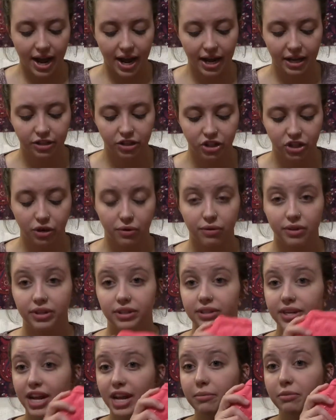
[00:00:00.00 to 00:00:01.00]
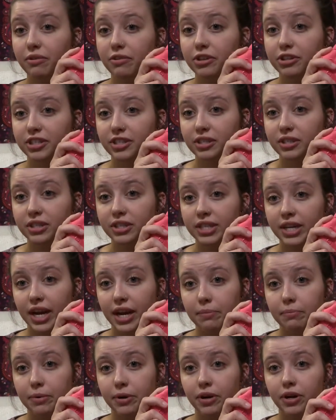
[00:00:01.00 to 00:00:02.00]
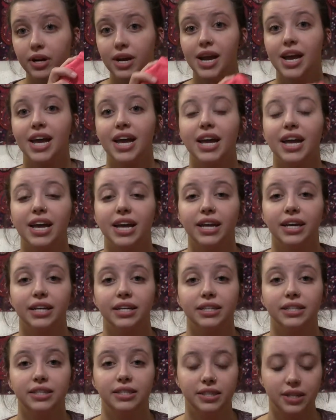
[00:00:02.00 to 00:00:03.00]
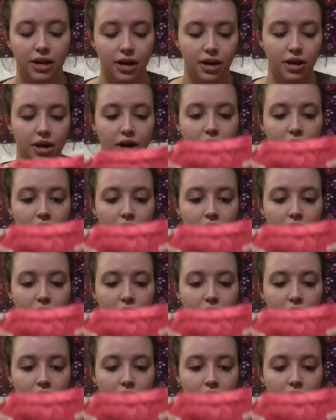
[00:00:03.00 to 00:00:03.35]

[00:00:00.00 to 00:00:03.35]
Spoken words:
And so the name of this diaper is